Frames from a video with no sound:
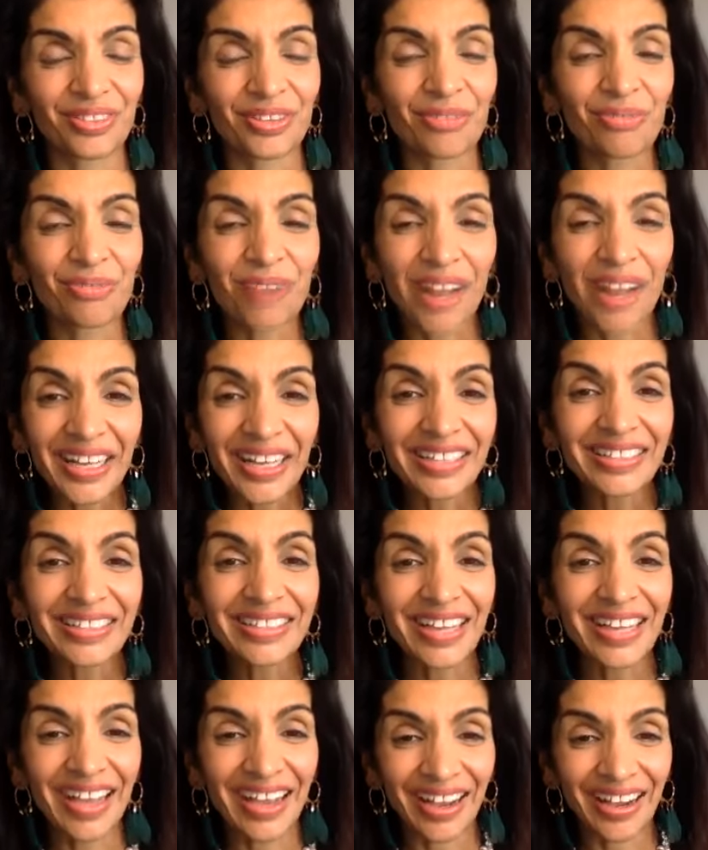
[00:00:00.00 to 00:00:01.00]
Right
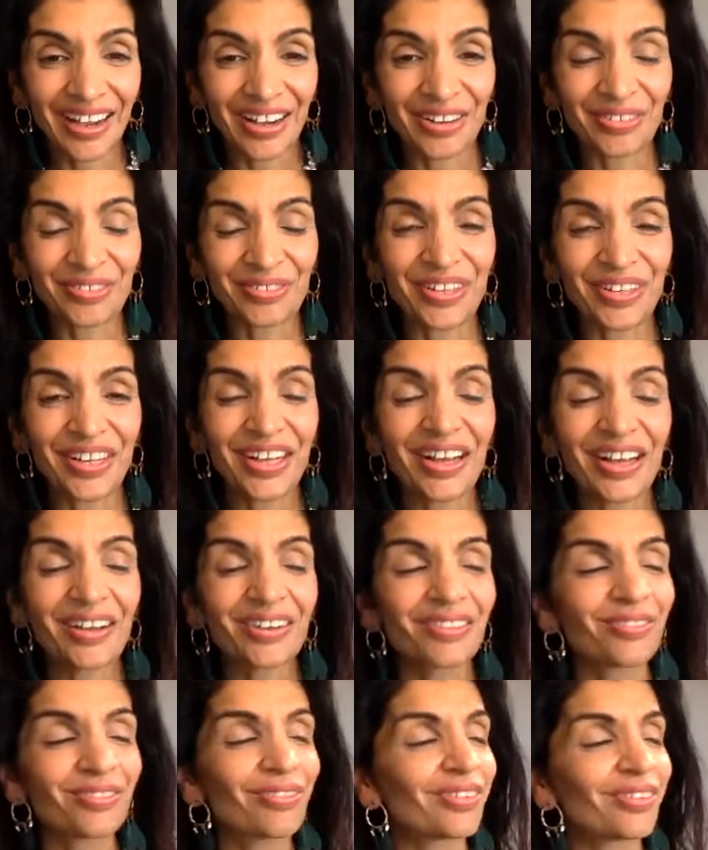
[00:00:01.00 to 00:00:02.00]
now,
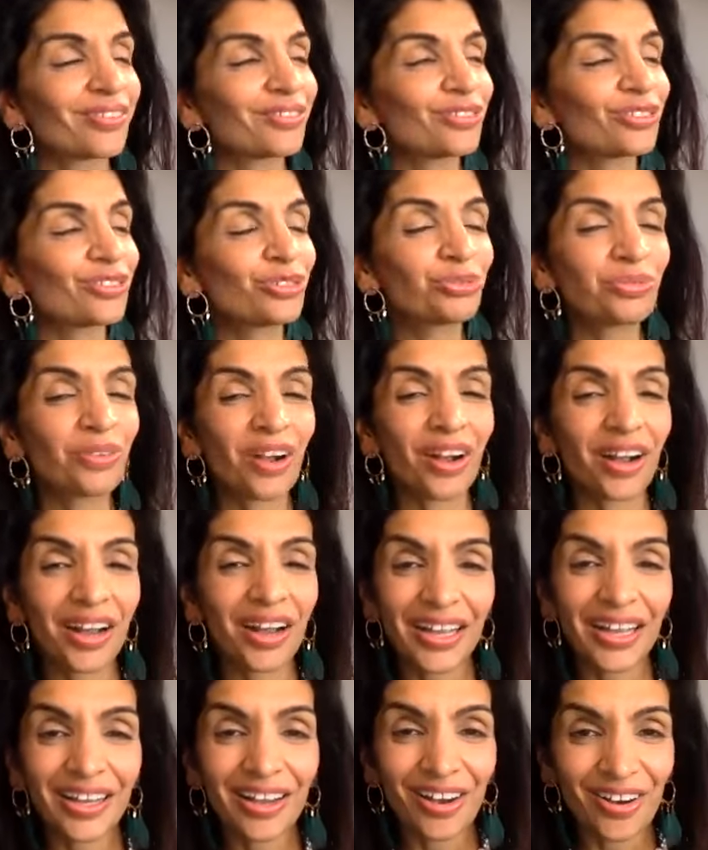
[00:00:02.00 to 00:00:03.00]

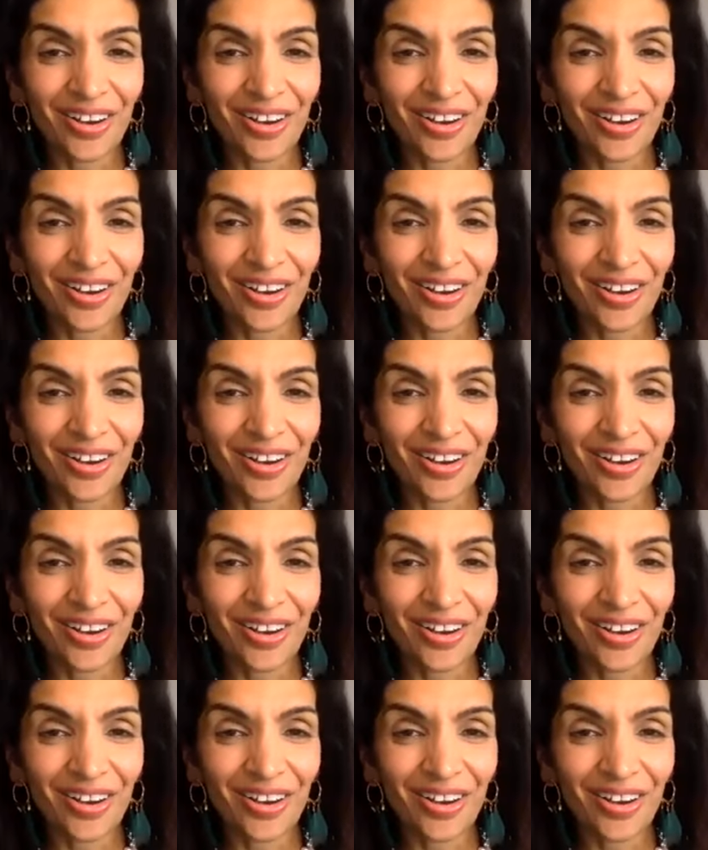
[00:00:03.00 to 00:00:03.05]
Try